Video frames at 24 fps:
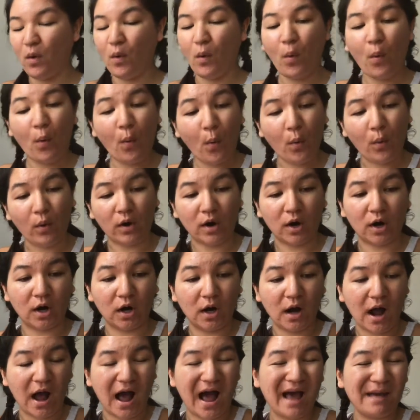Or
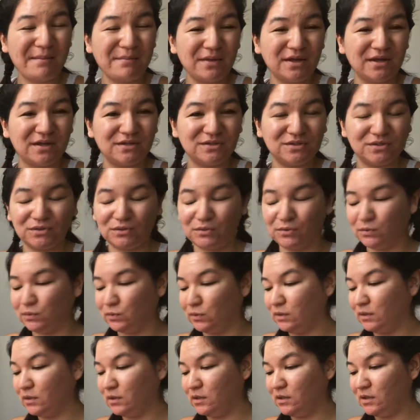I'm gonna do
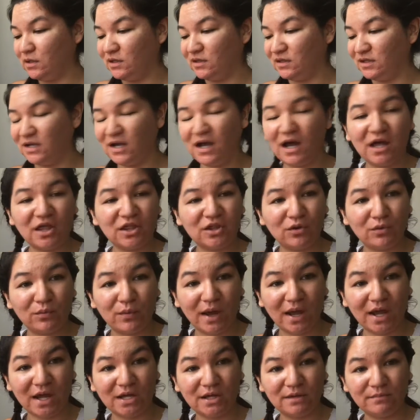the other
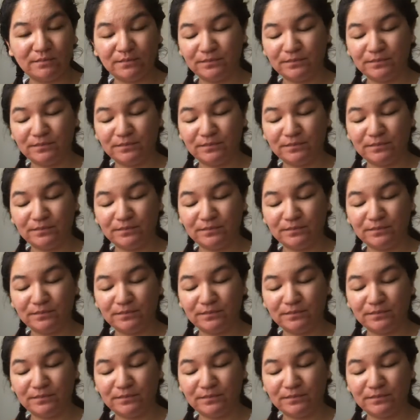way,